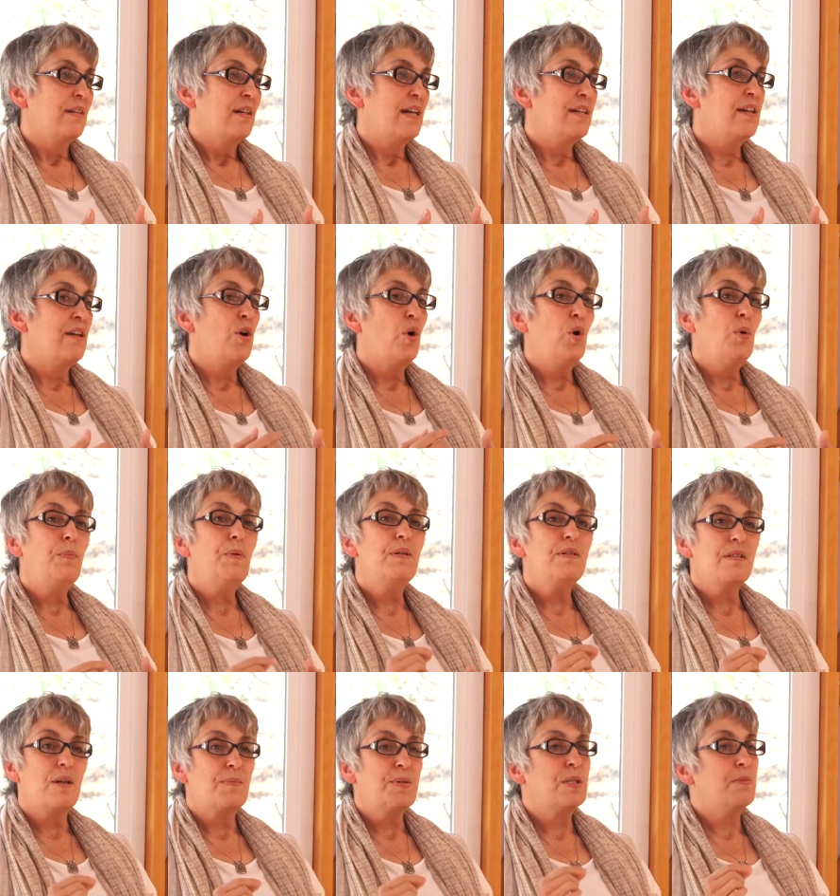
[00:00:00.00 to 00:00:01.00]
and it
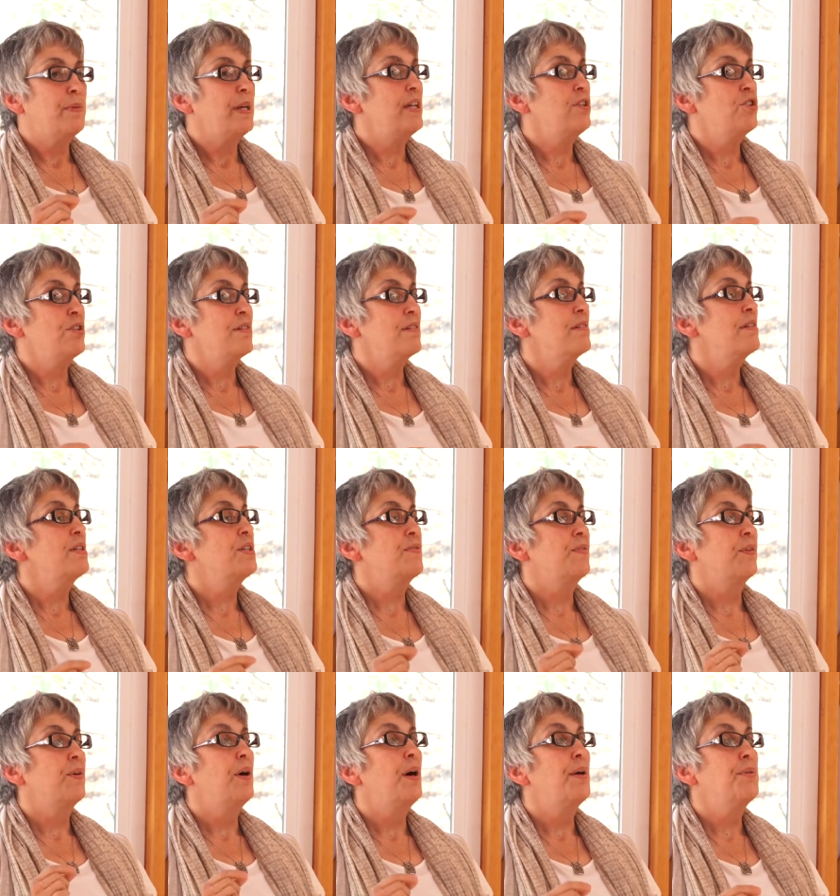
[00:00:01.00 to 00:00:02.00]
opens up spaciousness
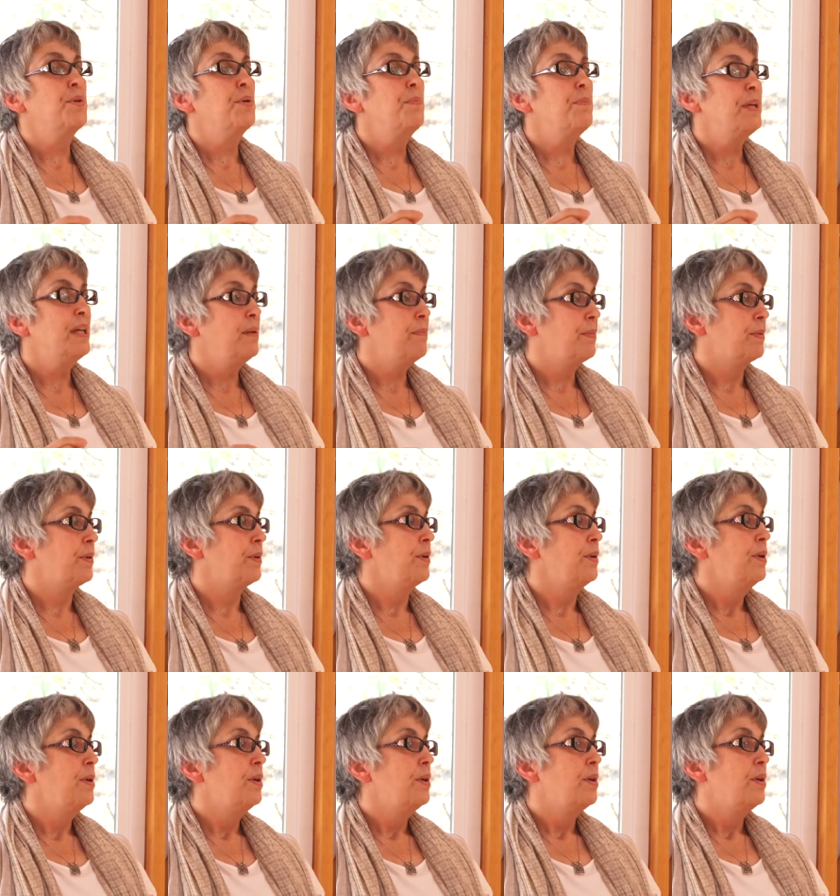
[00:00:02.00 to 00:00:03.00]
for other
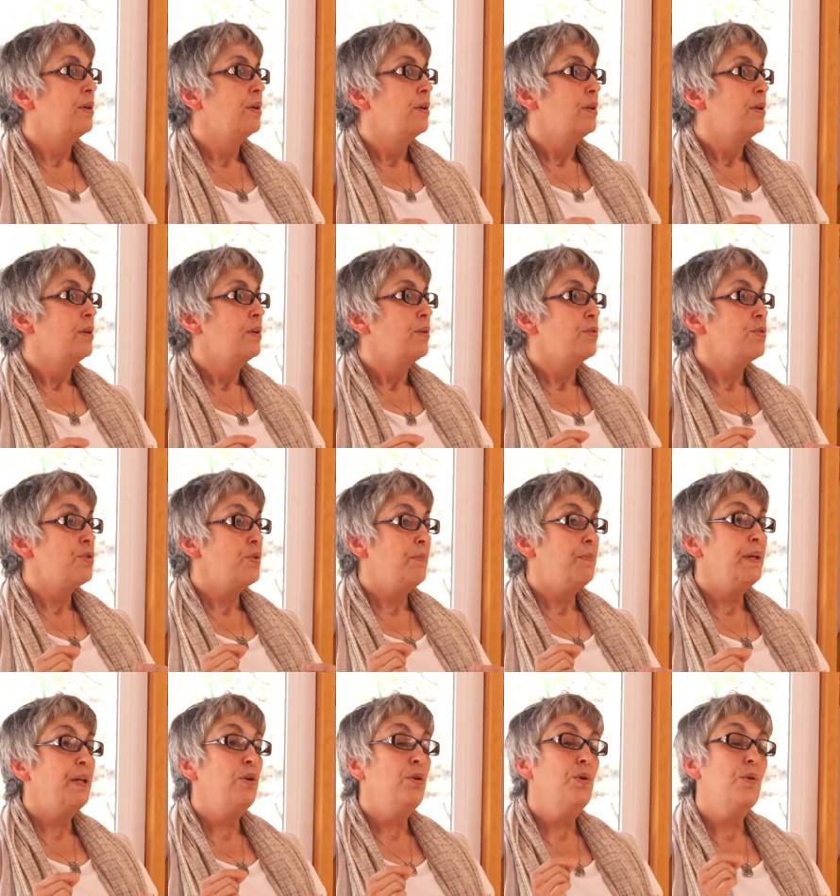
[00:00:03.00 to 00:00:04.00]
people to
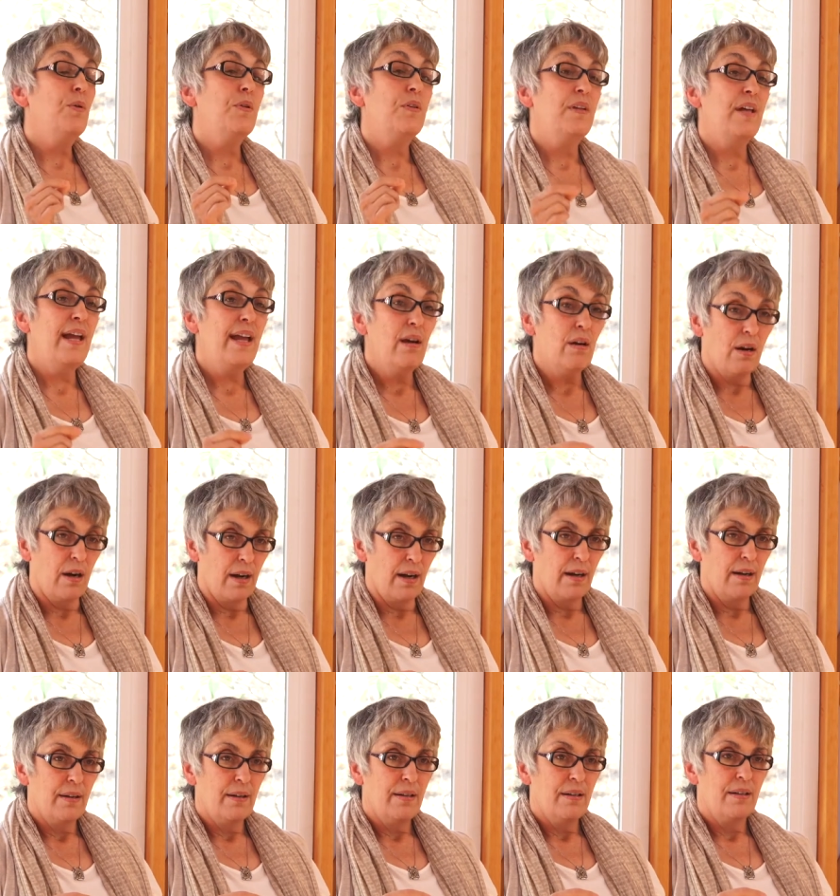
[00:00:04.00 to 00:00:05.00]
be who they
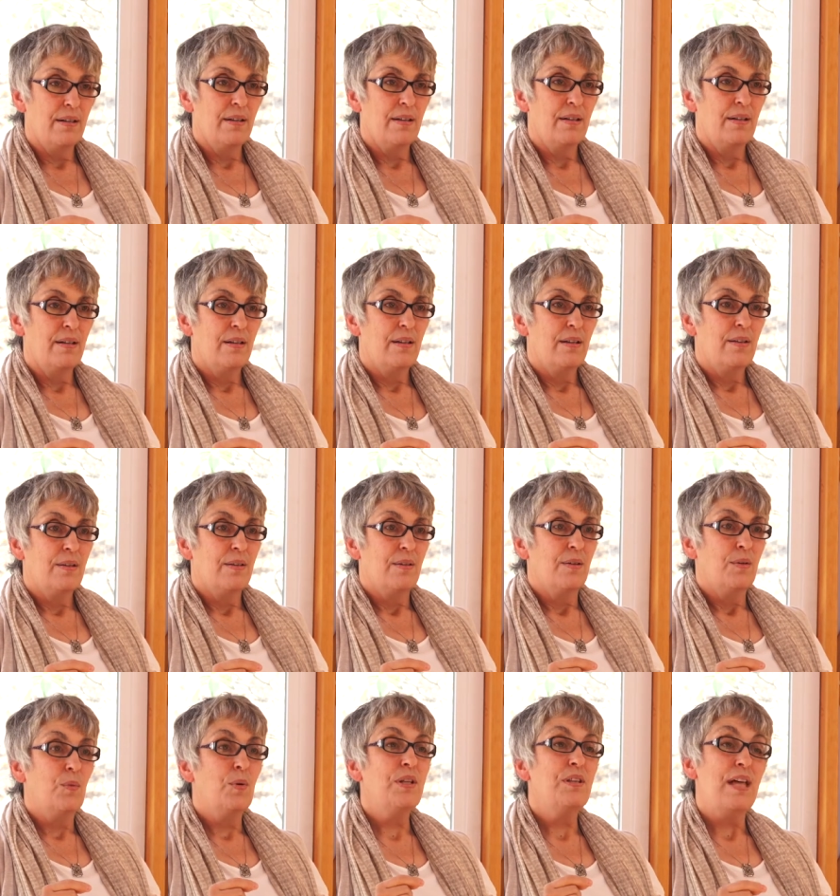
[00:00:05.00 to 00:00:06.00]
are
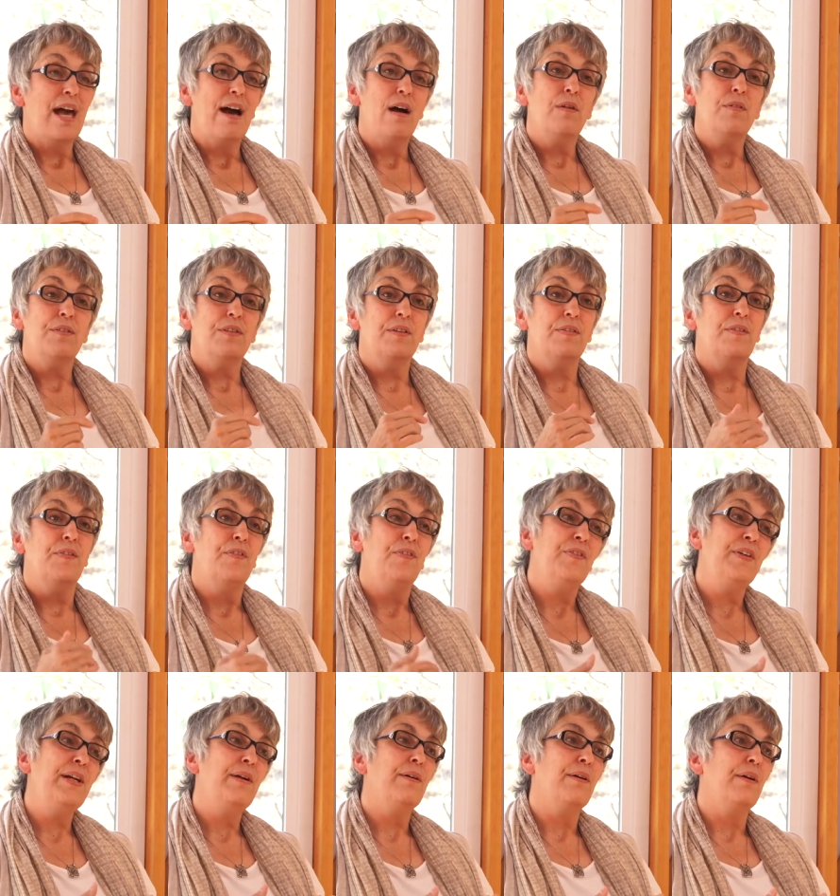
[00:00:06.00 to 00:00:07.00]
without the
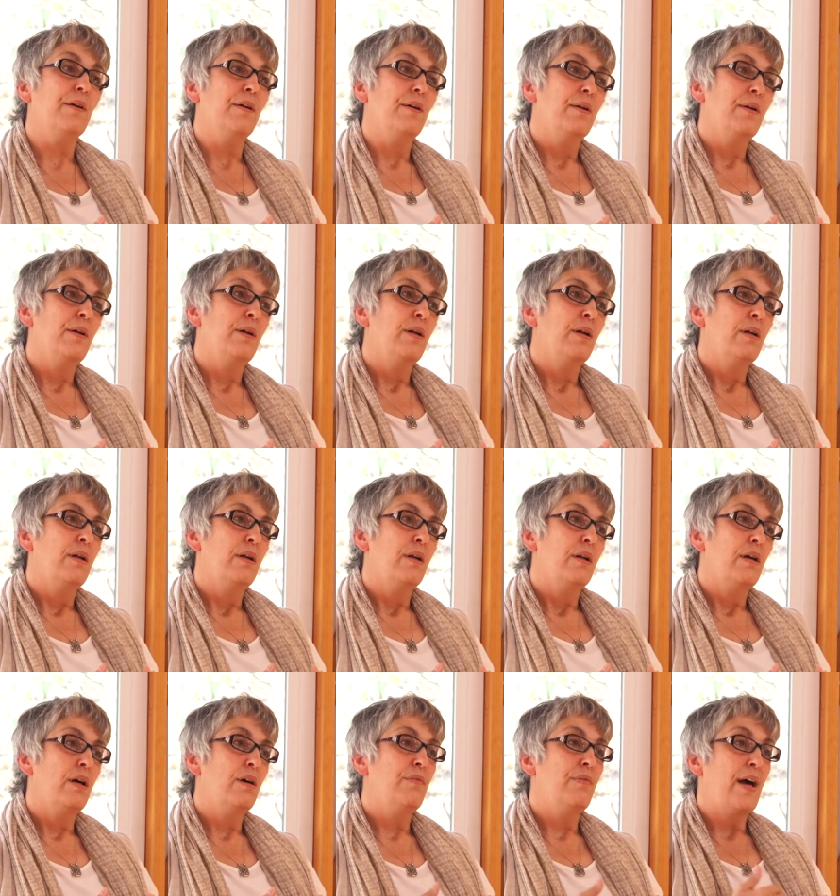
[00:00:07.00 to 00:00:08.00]
fear
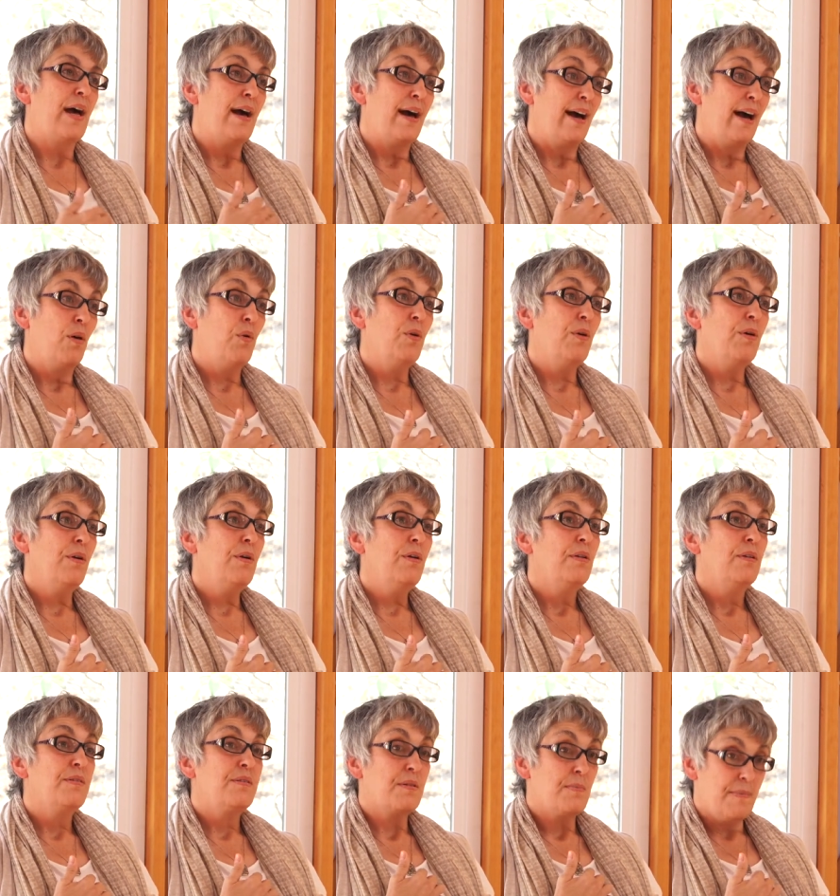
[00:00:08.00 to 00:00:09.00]
of our
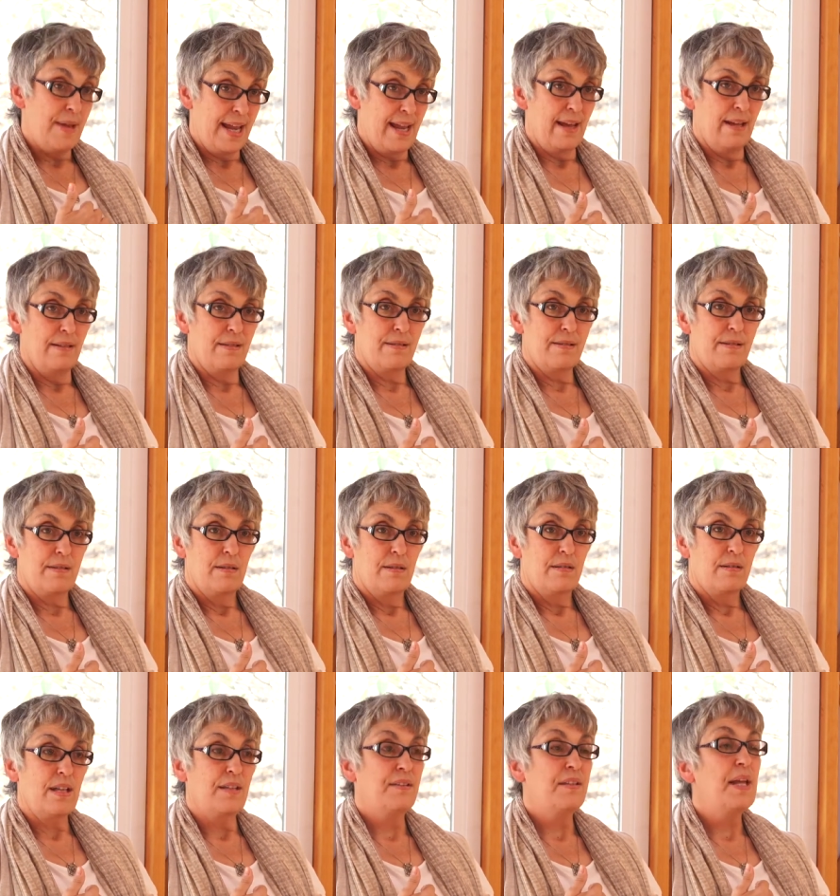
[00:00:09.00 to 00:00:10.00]
demands
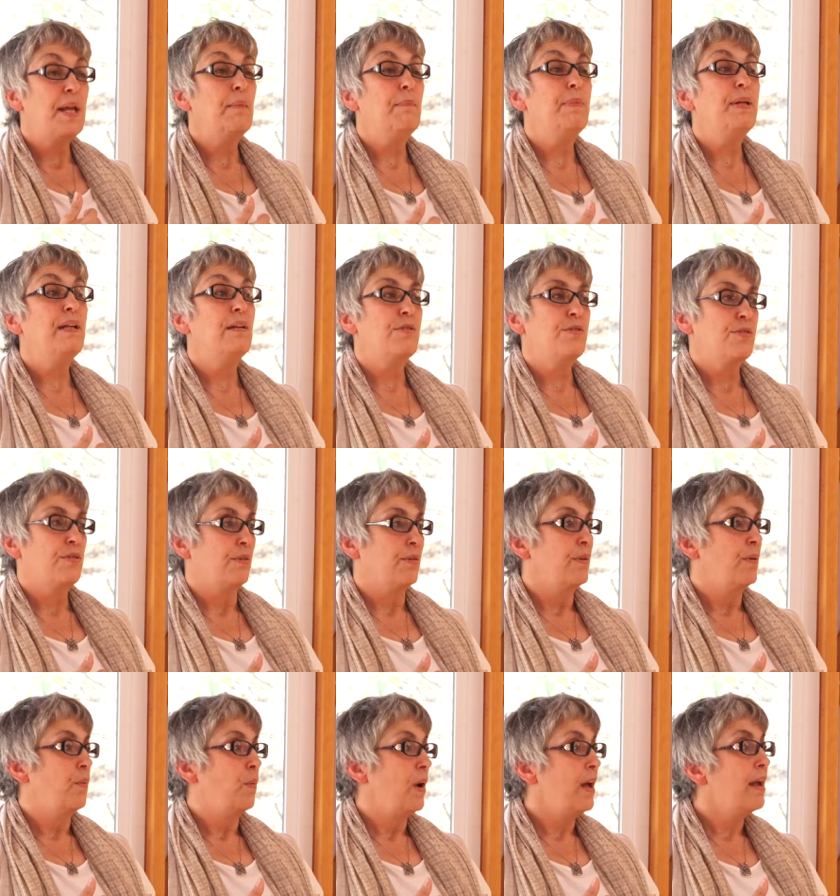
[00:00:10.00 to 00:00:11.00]
that they be a
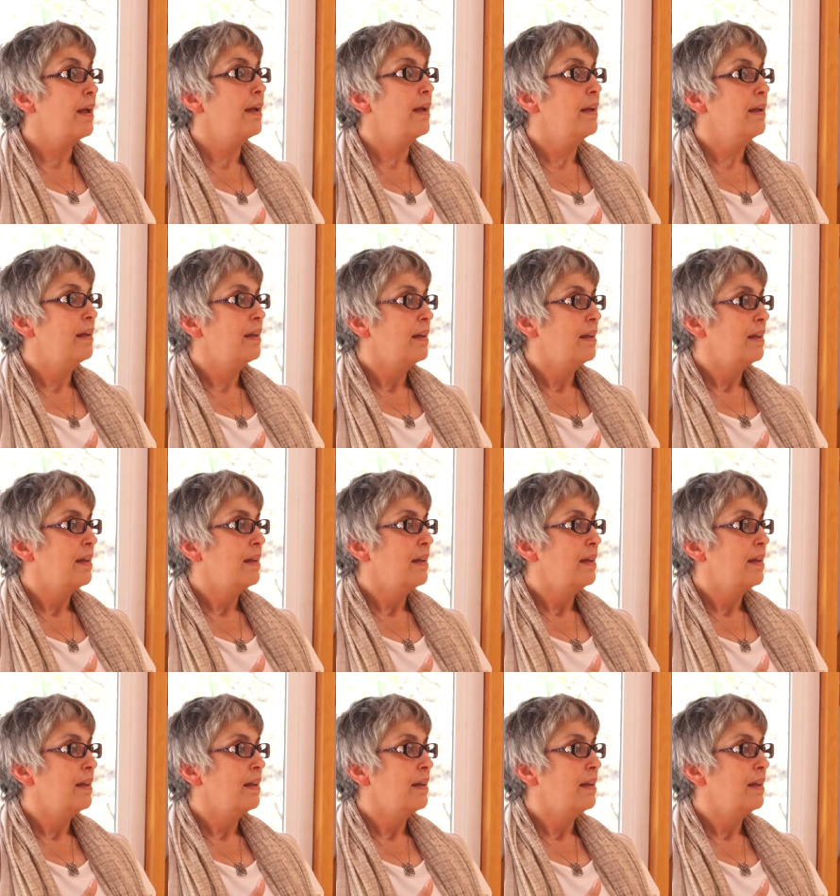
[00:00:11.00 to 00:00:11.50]
certain way.